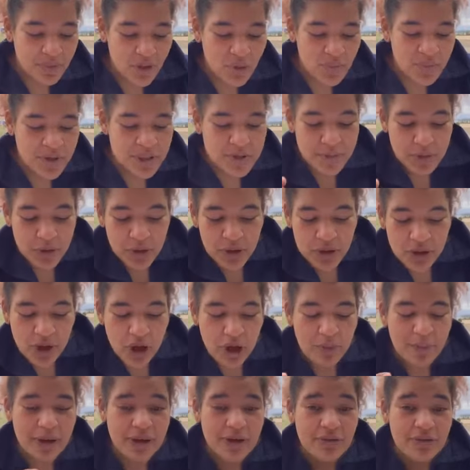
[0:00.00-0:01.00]
spoke a lot
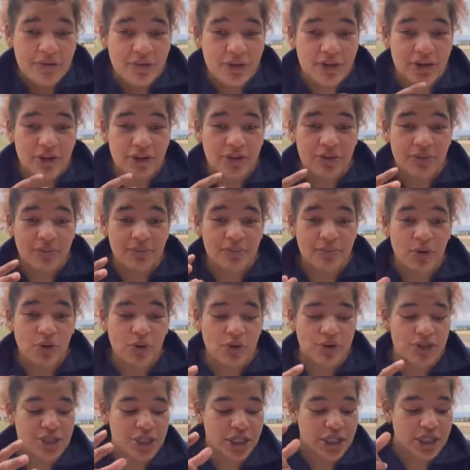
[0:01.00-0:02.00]
about the
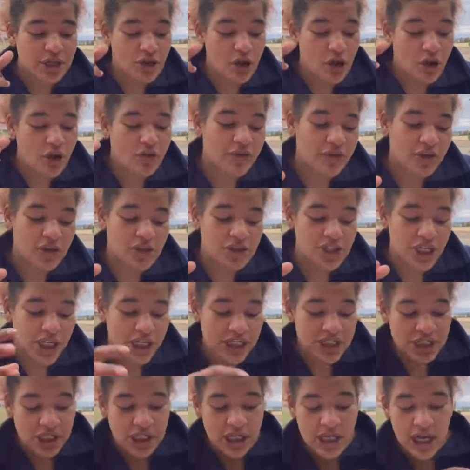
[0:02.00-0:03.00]
motion of
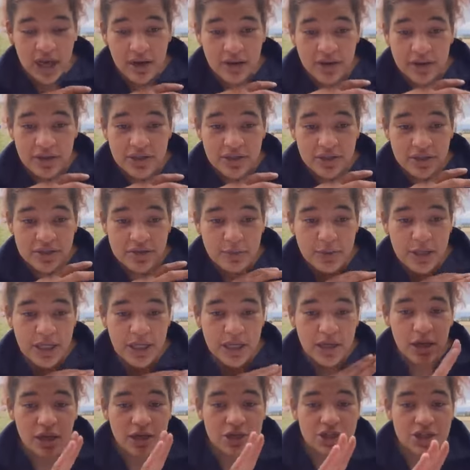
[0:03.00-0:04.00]
changing characters
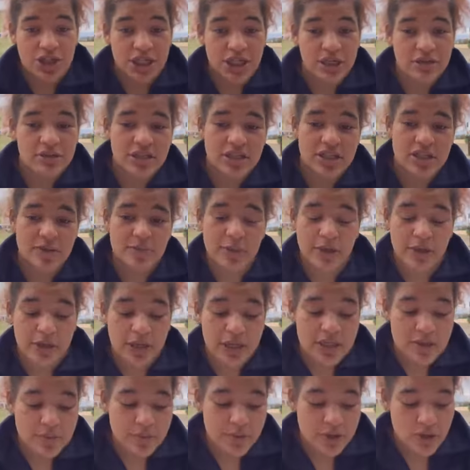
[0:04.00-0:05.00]
being a shared
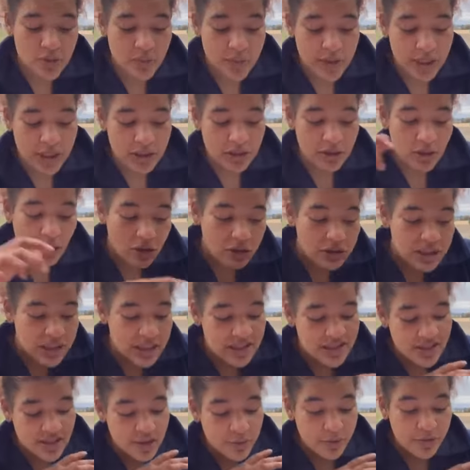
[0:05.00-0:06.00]
experience between the
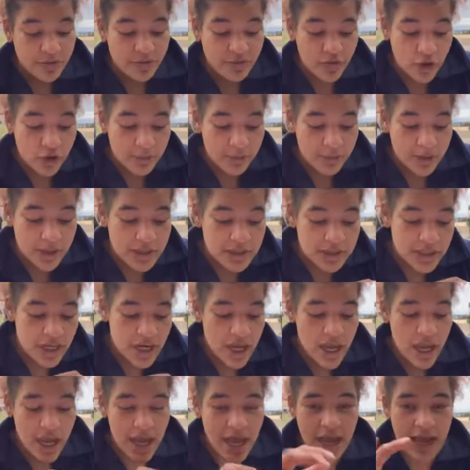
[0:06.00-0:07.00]
audience and the performers.
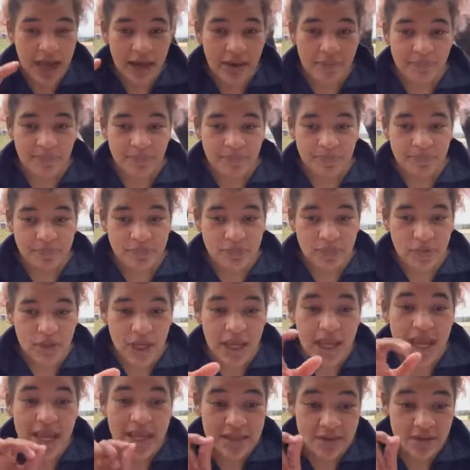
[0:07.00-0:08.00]

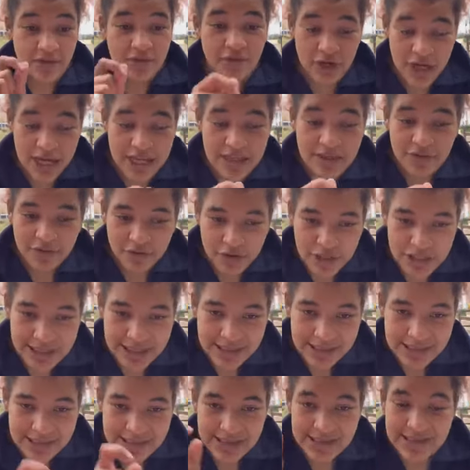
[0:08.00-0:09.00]
In the first
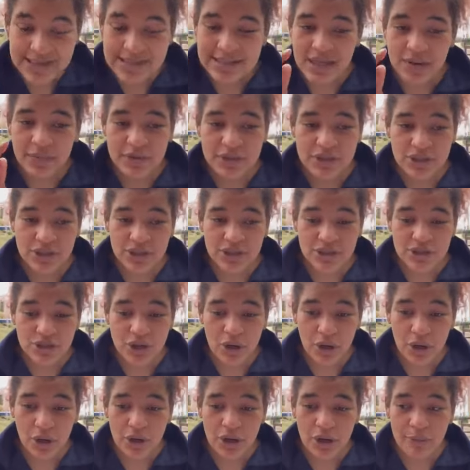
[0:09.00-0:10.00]
instance, that would
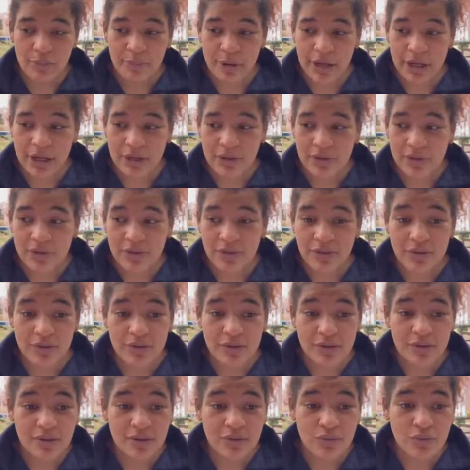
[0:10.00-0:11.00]
talk about
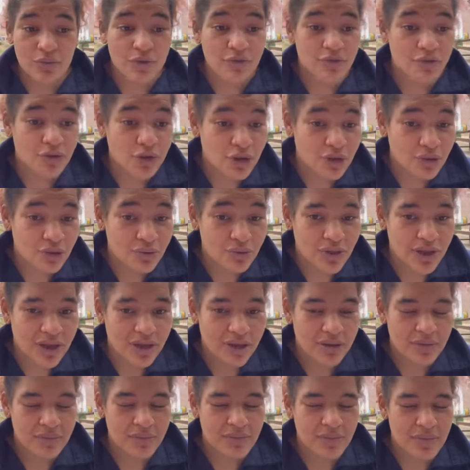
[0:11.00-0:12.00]
the review
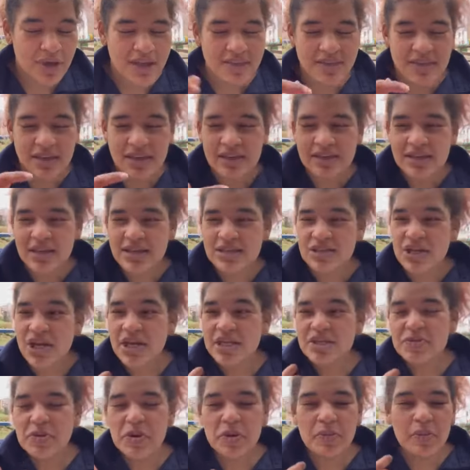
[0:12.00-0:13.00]
that I think they
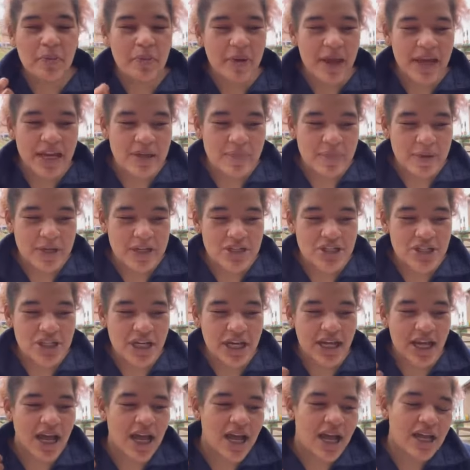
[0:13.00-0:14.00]
spoke about penny
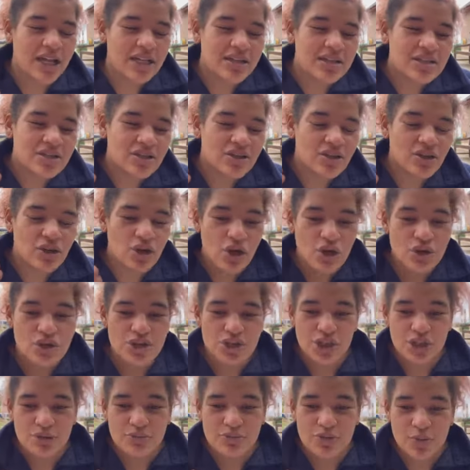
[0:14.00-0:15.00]
pinching, and the
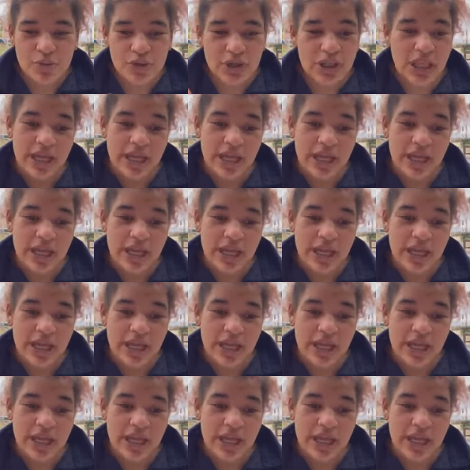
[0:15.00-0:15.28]
costumes were